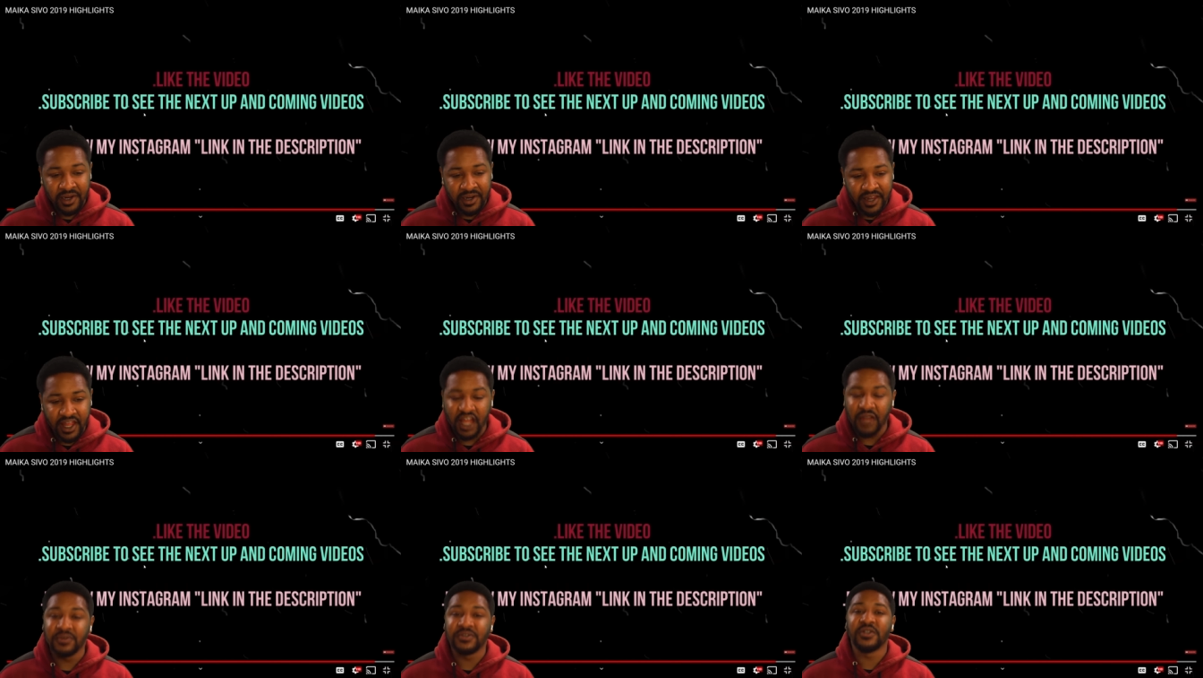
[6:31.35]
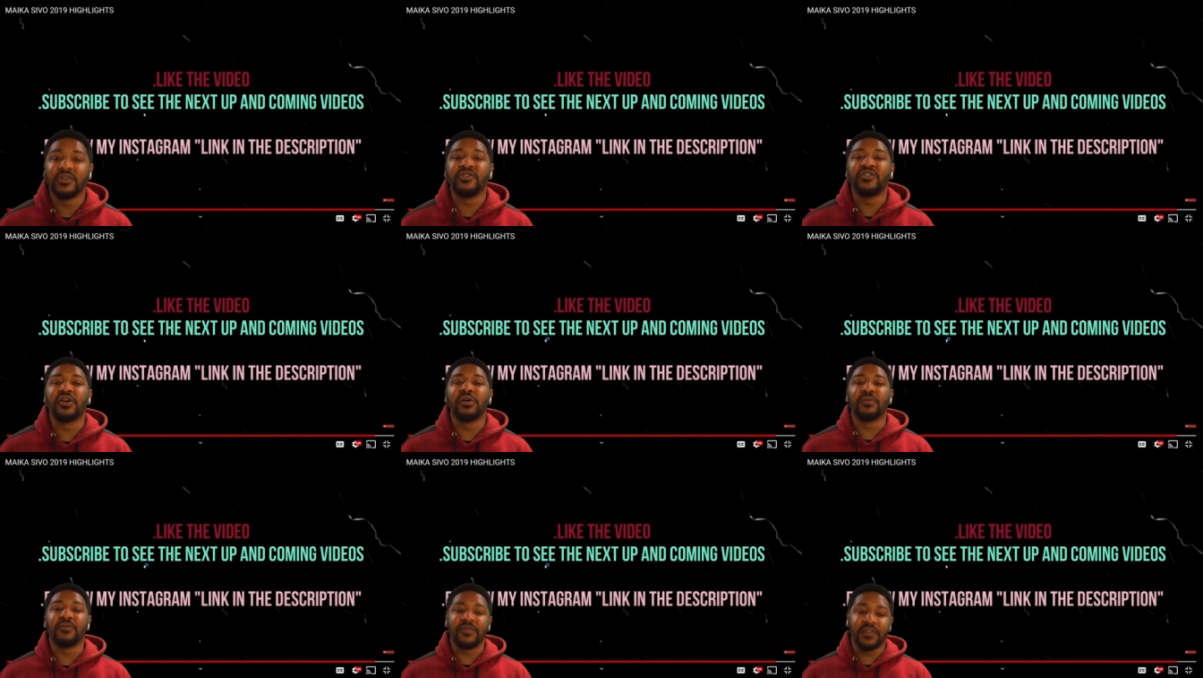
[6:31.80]
That was a
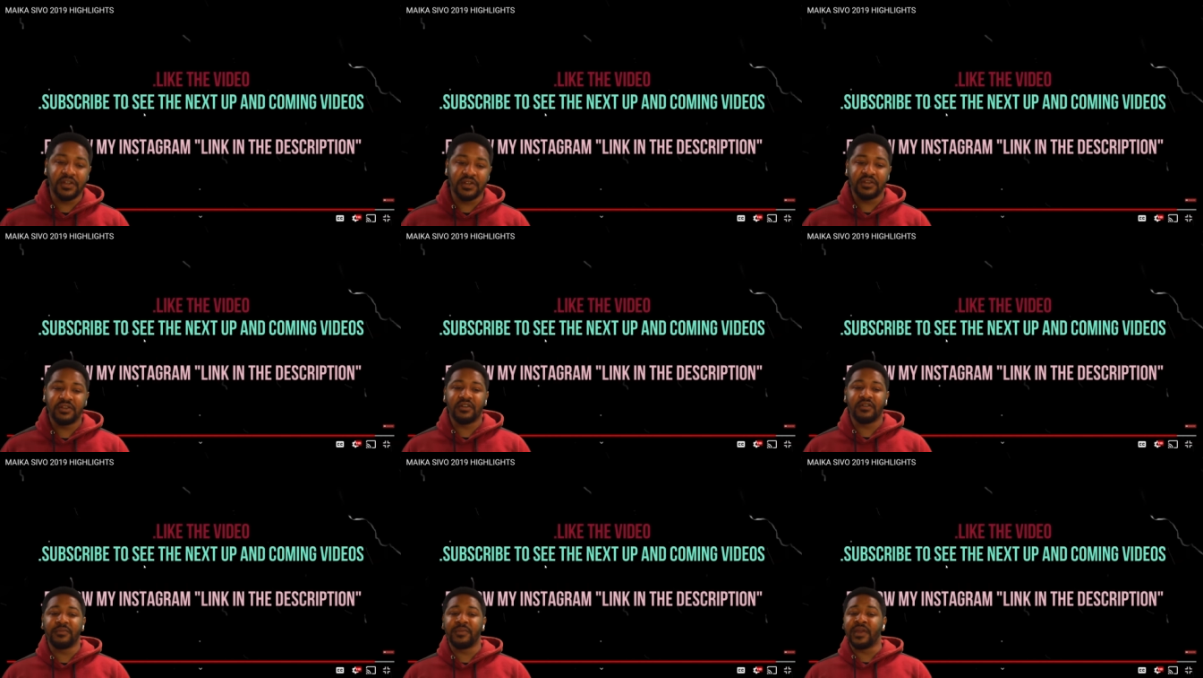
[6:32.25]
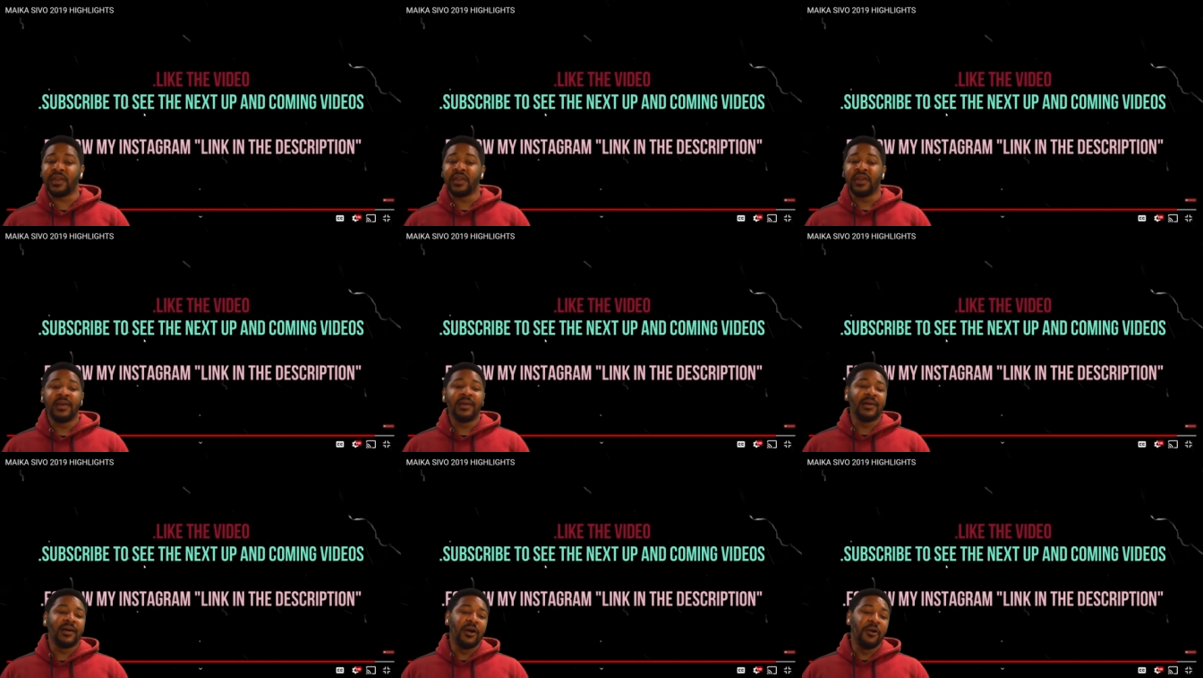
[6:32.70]
dope video, man.
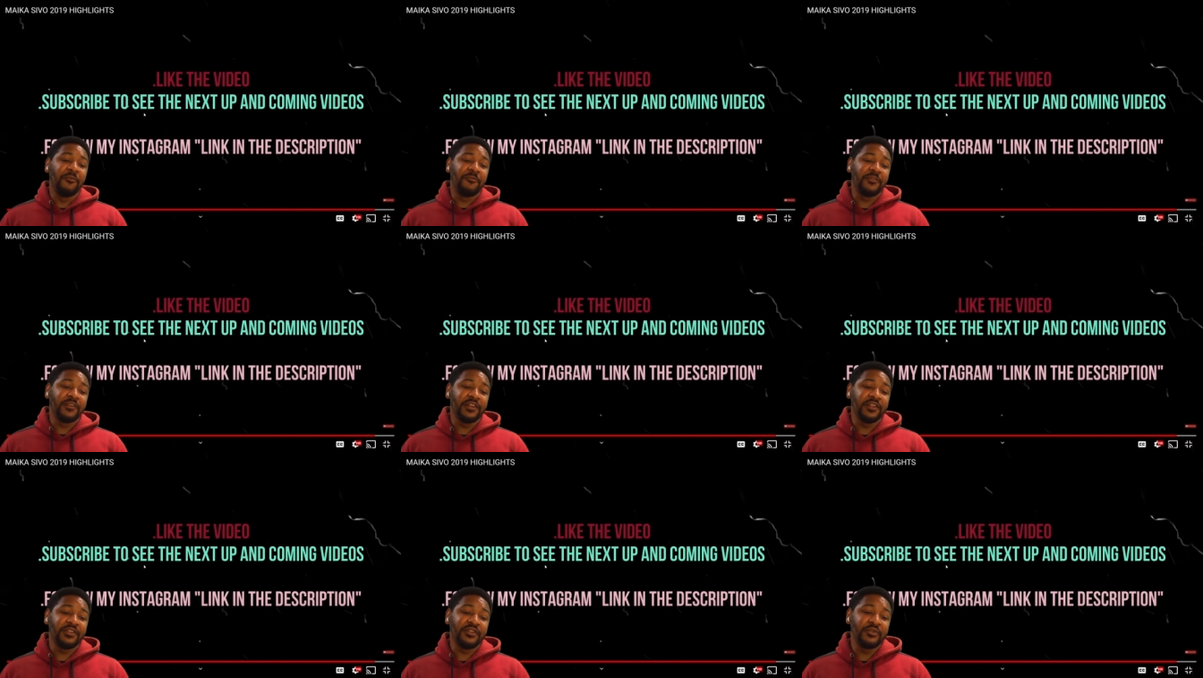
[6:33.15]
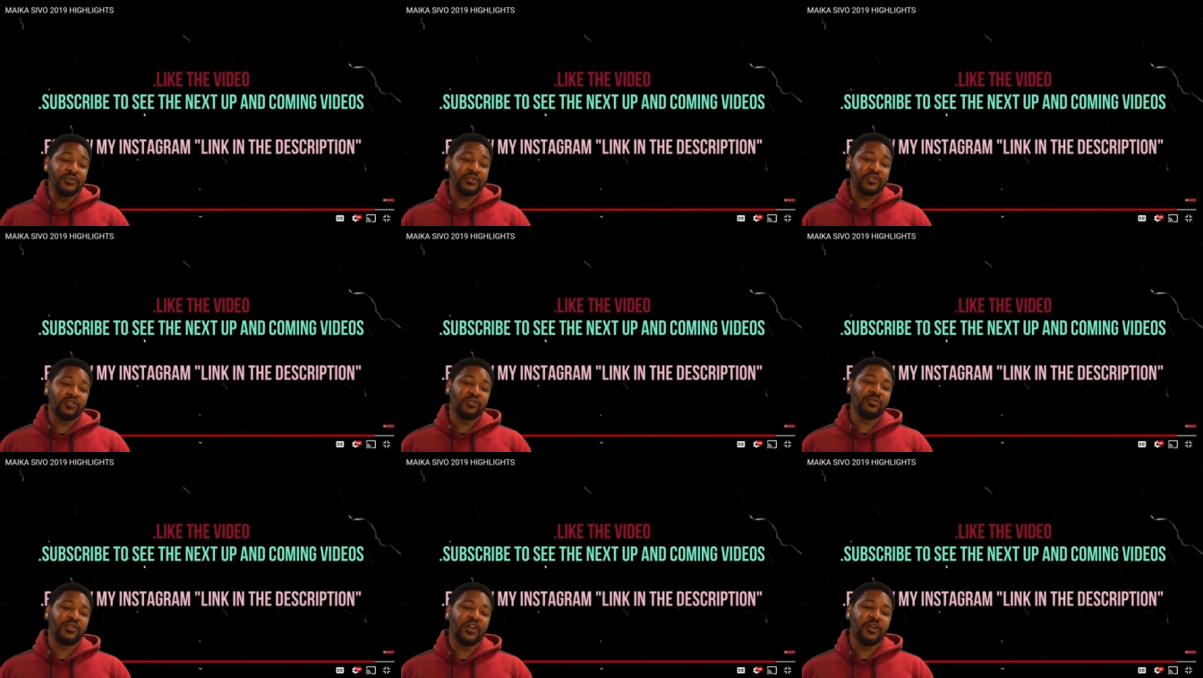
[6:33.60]
Hopefully
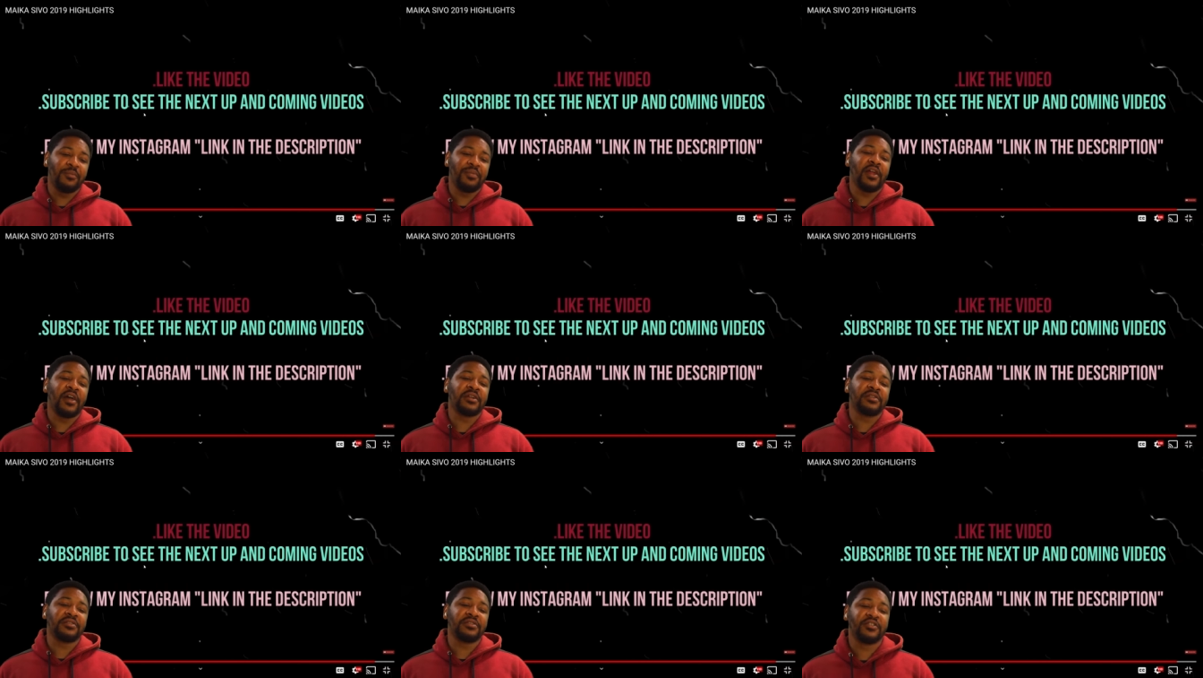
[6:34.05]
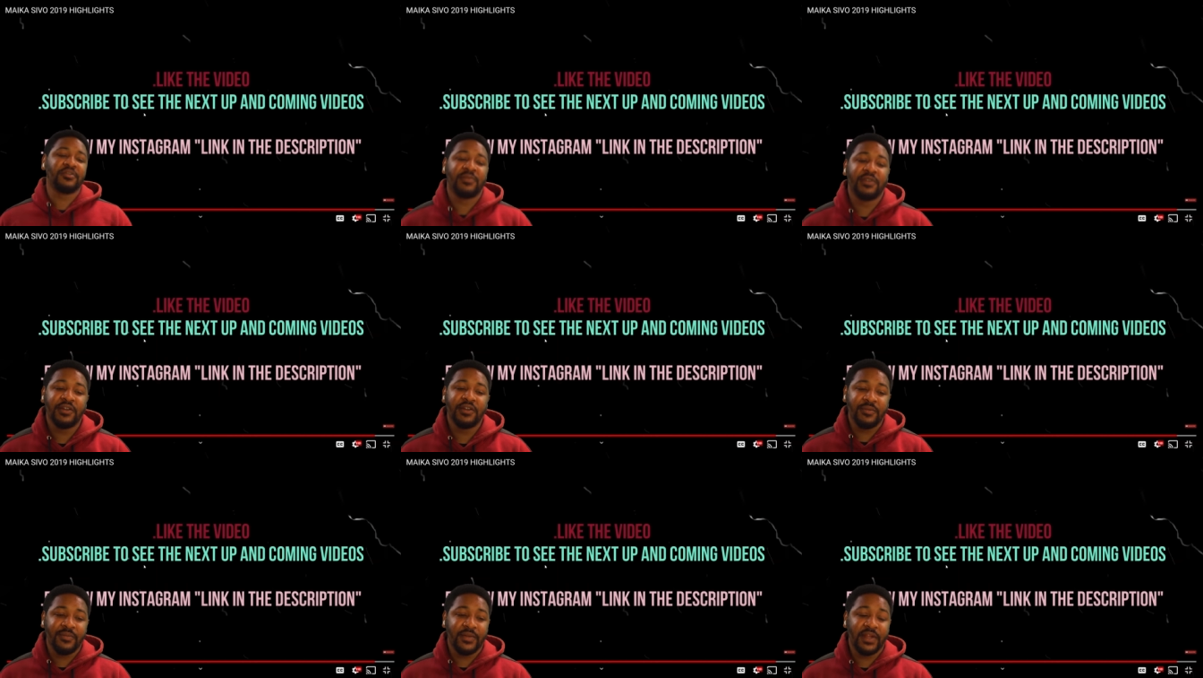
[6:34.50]
YouTube don't block this, man.